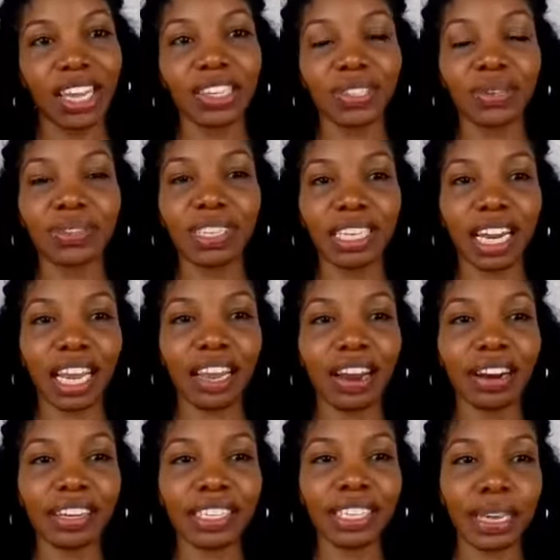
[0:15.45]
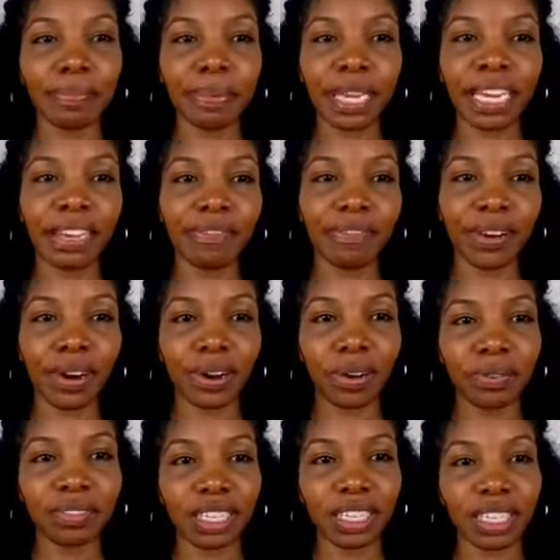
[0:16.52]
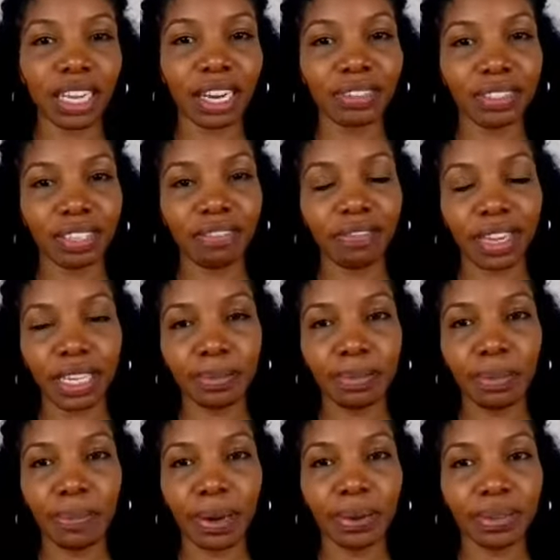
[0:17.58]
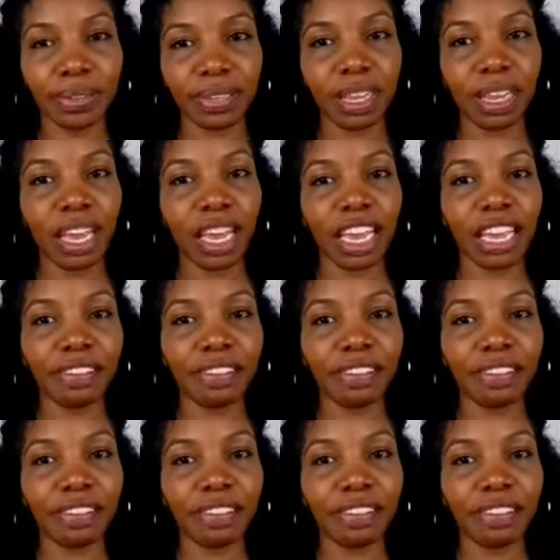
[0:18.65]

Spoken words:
So today our tip involves scheduling Facebook posts.